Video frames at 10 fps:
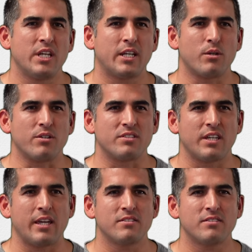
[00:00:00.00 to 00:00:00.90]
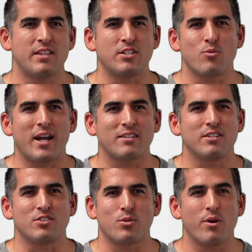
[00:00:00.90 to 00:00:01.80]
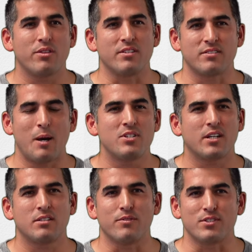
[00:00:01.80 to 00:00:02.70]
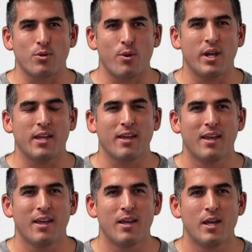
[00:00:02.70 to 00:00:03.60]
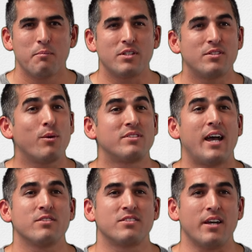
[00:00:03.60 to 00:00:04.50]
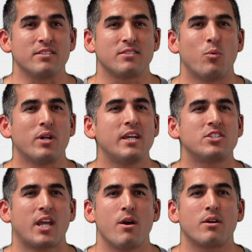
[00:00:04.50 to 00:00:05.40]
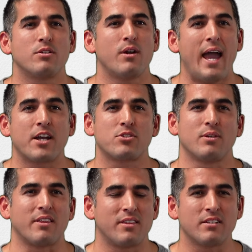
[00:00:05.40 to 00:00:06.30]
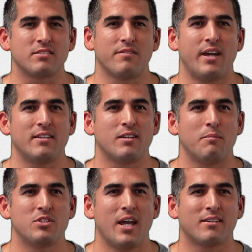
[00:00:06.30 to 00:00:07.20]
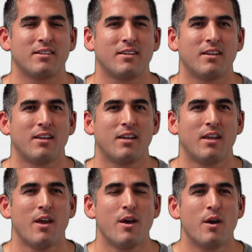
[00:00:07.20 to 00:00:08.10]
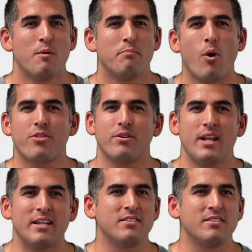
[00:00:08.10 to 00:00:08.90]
particular scenes that direct us toward the subject of a story, but don't tell us what each character actually thinks of that subject. Both are